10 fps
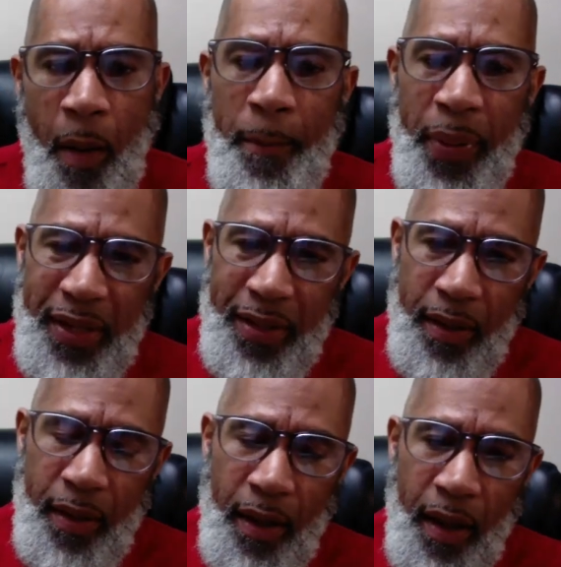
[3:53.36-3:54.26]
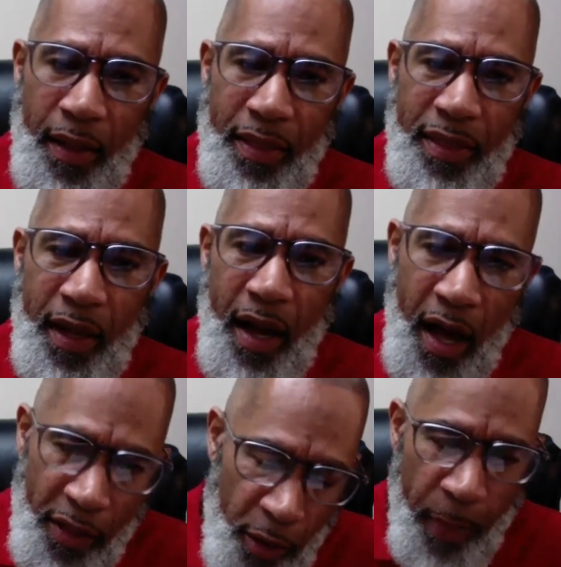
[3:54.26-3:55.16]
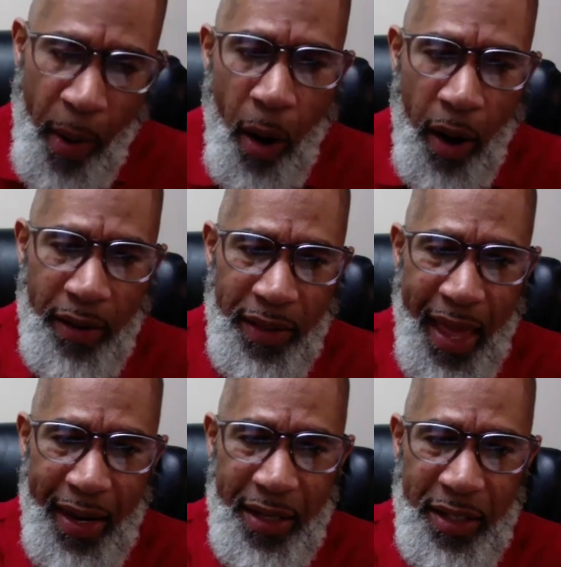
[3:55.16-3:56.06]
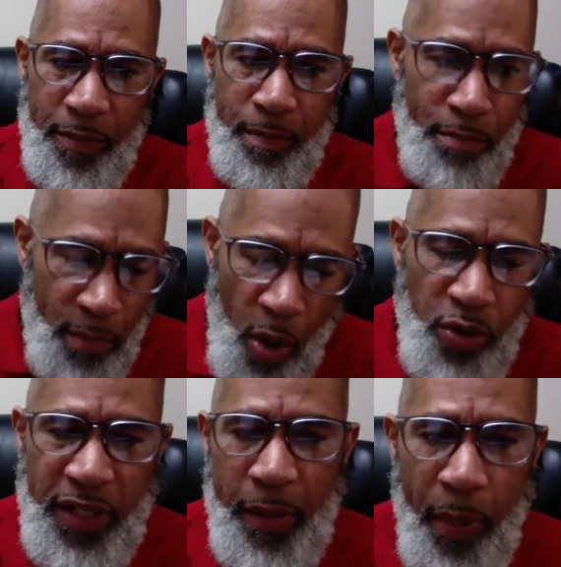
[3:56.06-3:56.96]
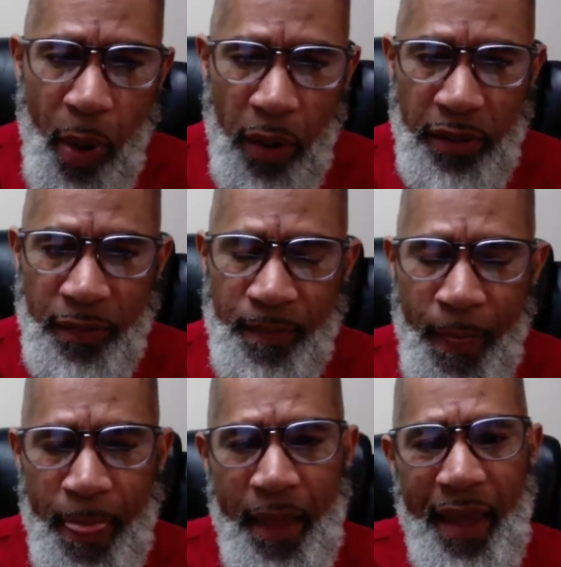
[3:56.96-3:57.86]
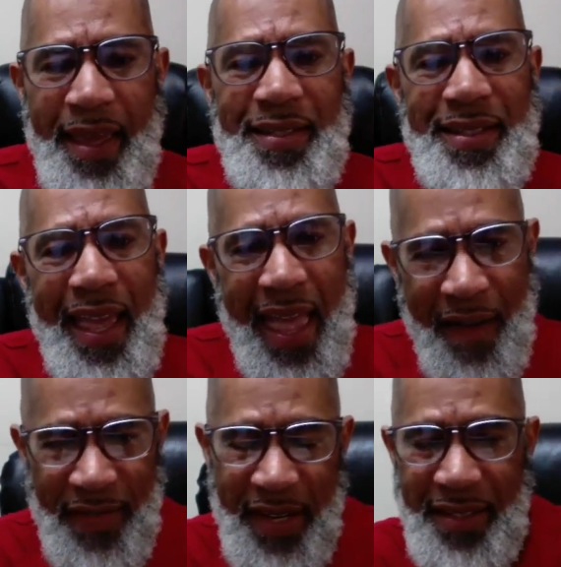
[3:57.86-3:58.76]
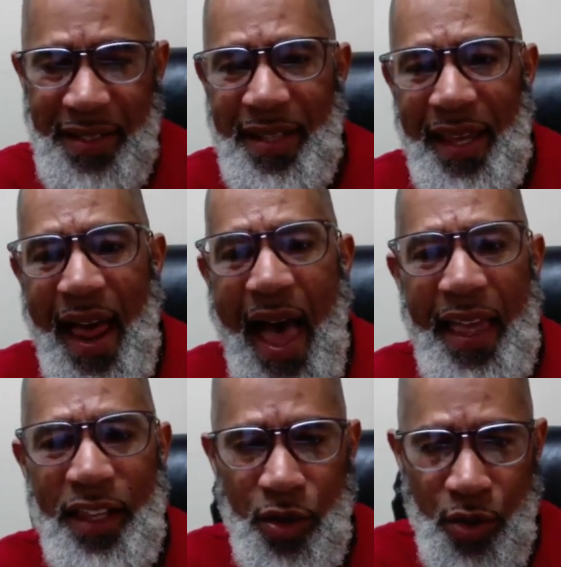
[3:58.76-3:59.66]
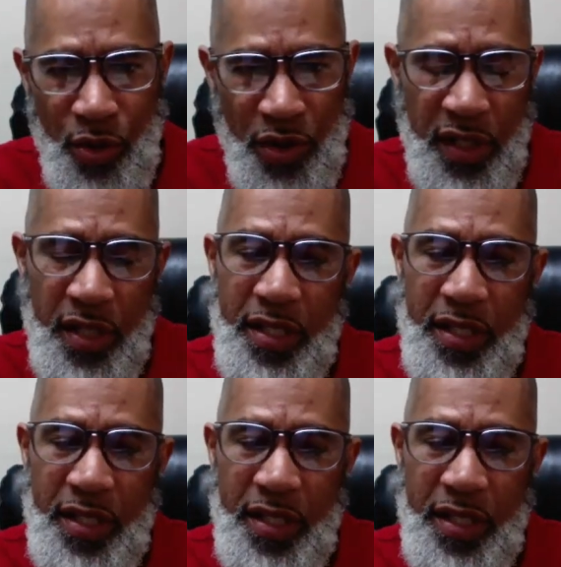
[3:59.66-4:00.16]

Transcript: But the other part that is most important is the evidence that I use to